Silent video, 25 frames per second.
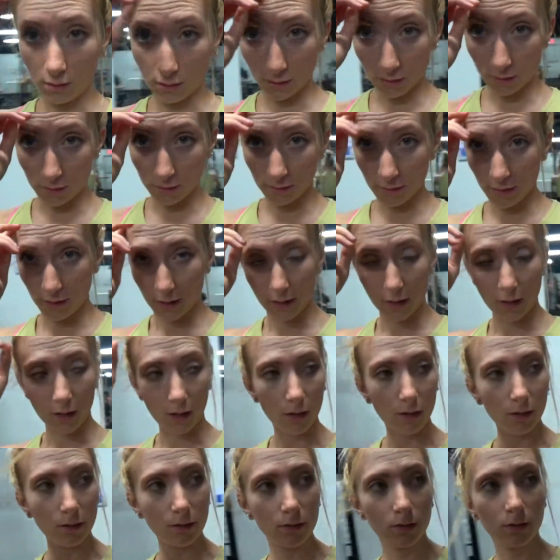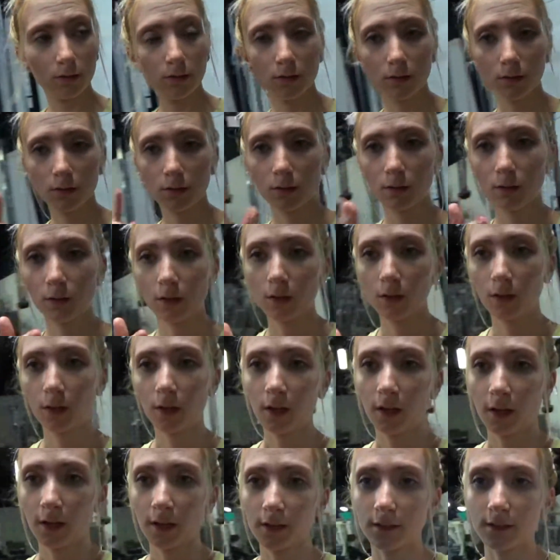Alright y'all,
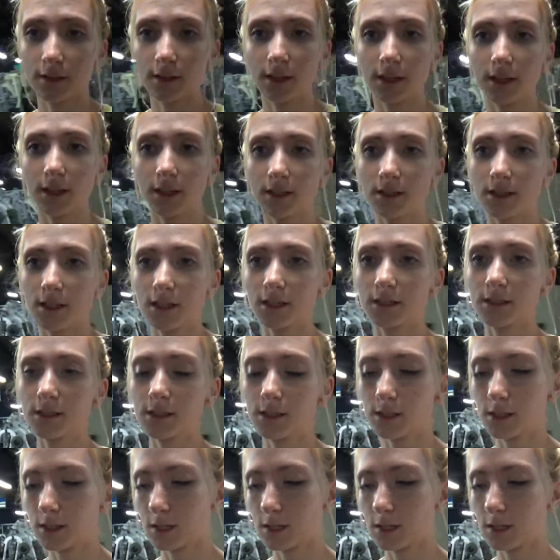that is it